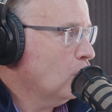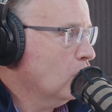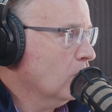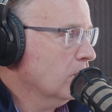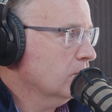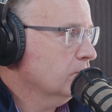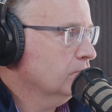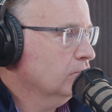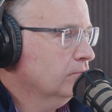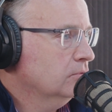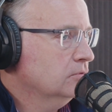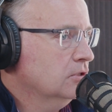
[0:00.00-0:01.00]
for
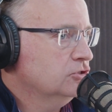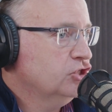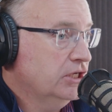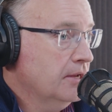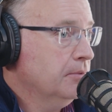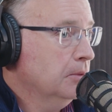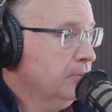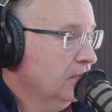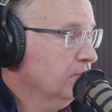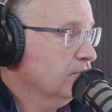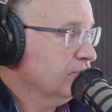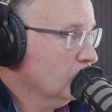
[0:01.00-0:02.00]
the
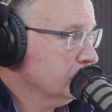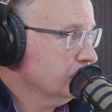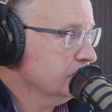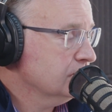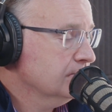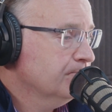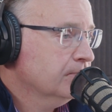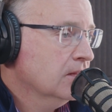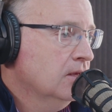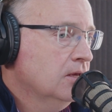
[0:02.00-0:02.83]
GWP of refrigerants.